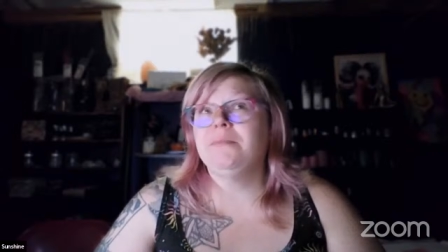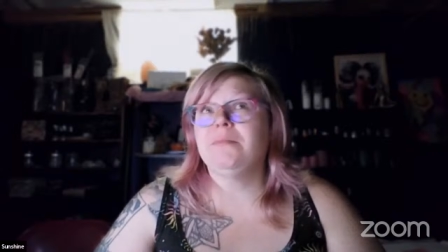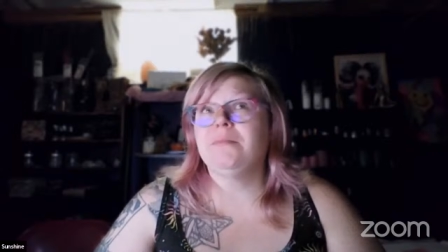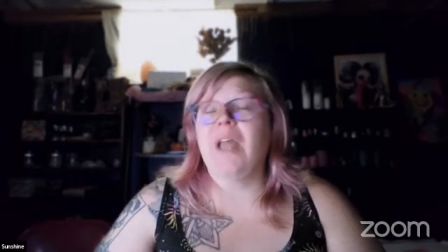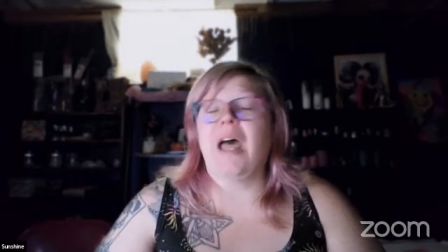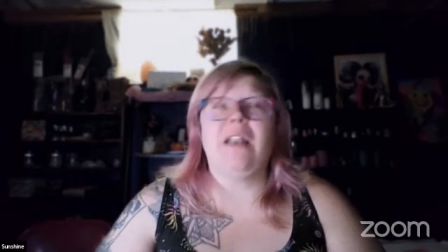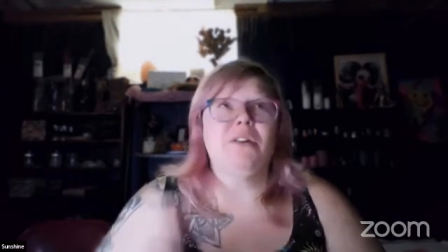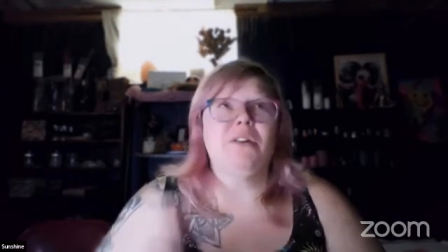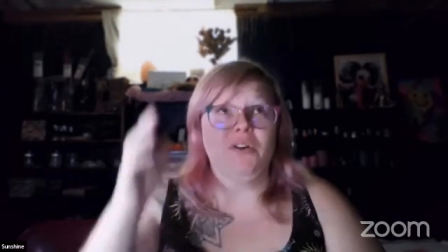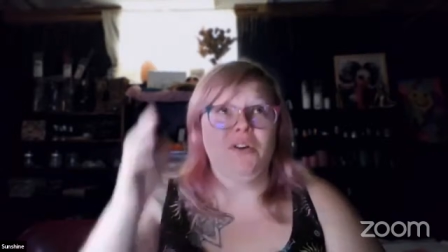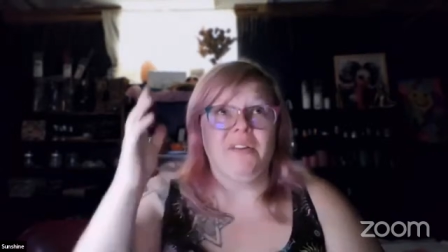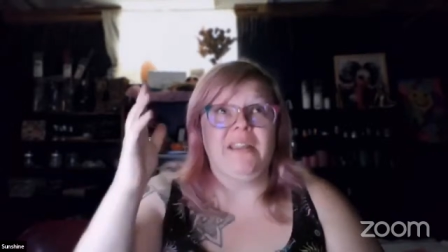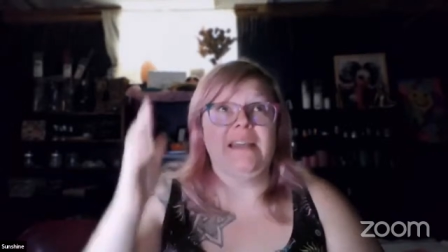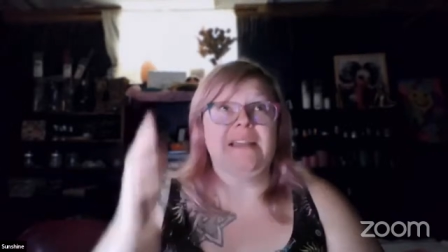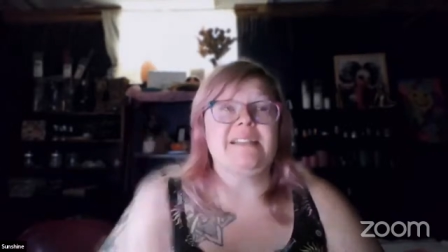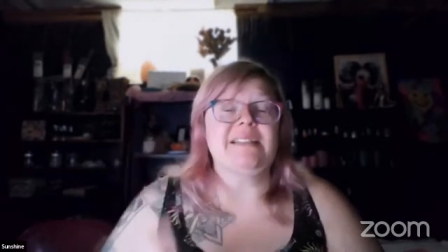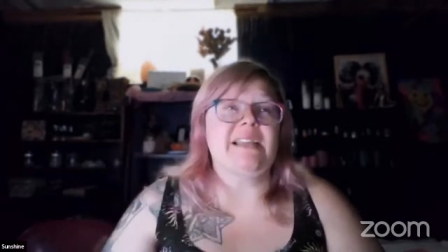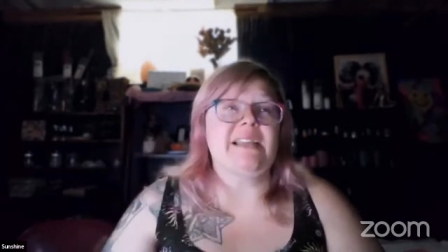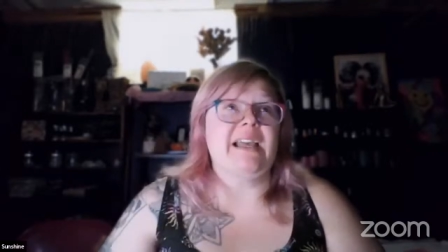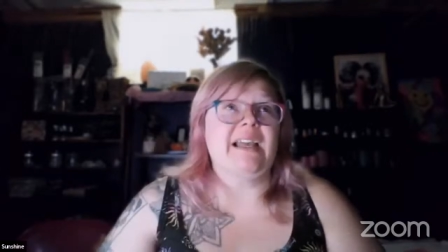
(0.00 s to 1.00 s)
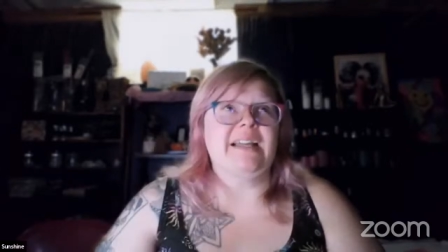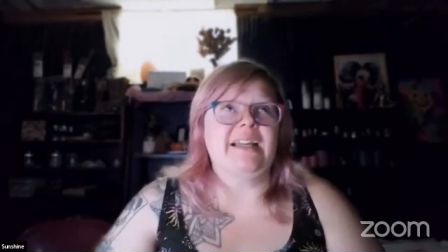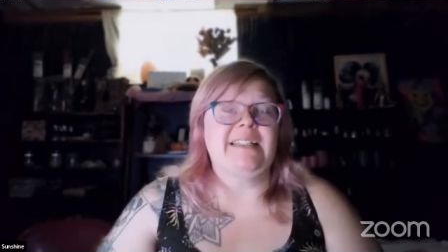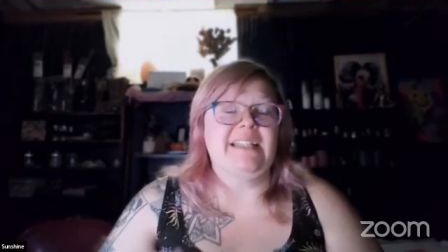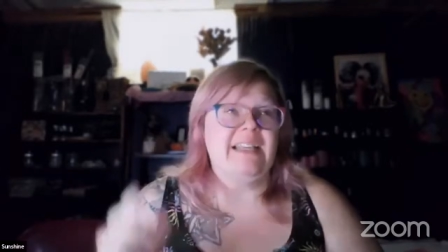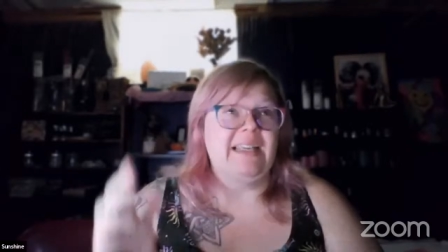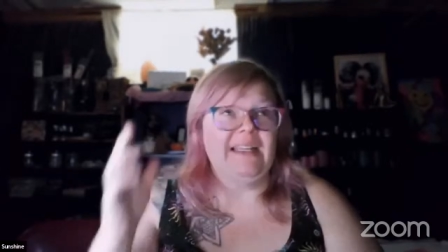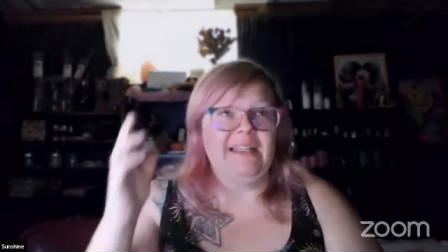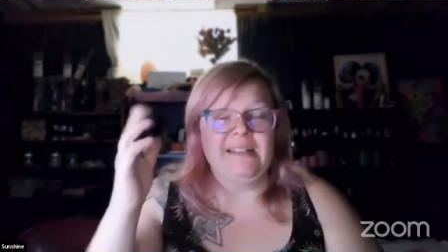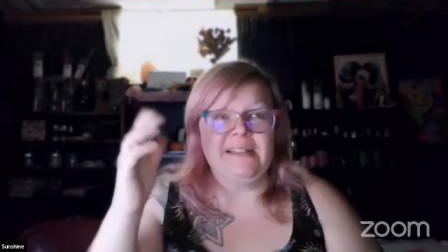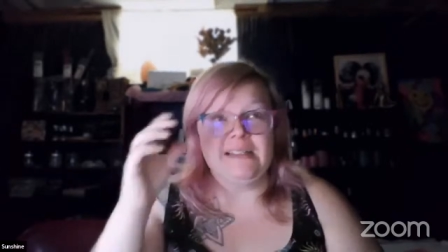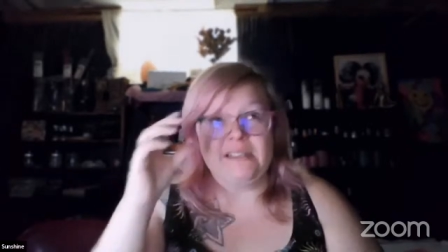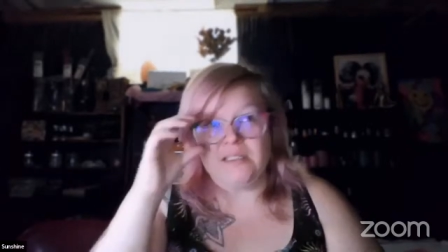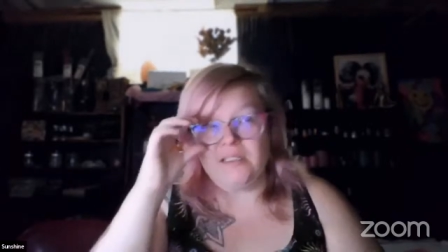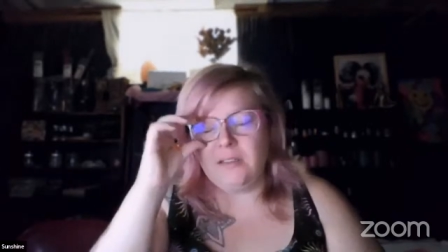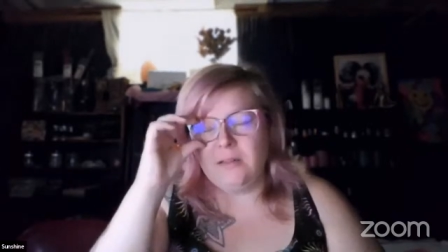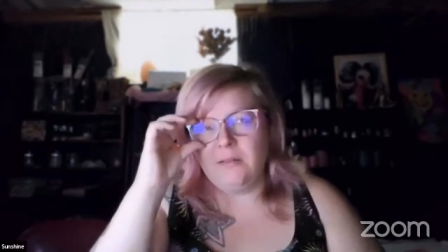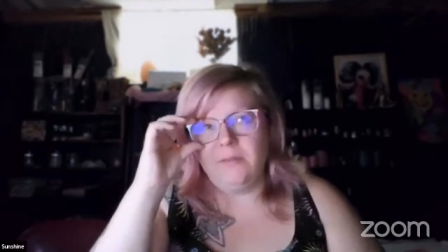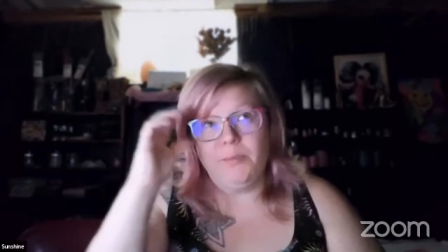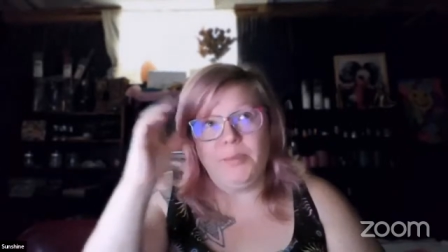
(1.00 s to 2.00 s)
I don't know the exact date
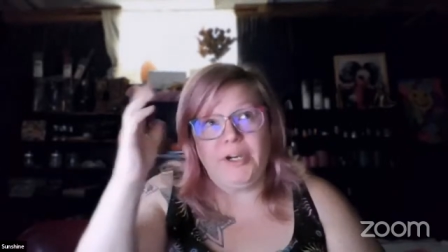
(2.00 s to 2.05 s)
his